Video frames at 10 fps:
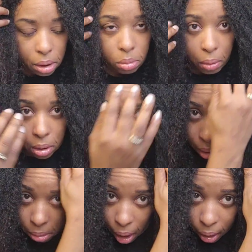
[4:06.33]
supposed to
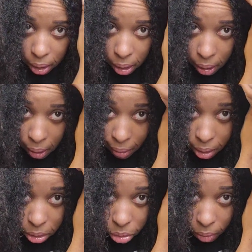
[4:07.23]
help darken the hair
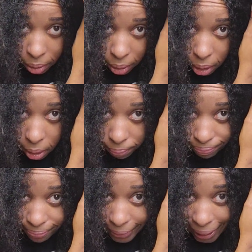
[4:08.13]
and strengthen it.
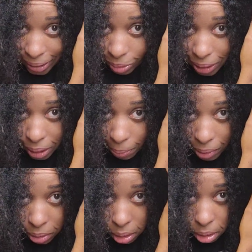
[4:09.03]
That's what it's
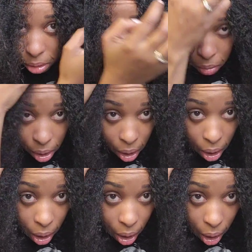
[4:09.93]
supposed to do.
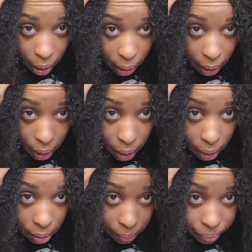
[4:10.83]

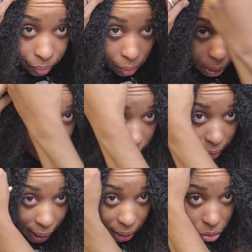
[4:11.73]
And it's a
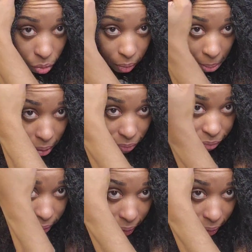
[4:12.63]
natural remedy for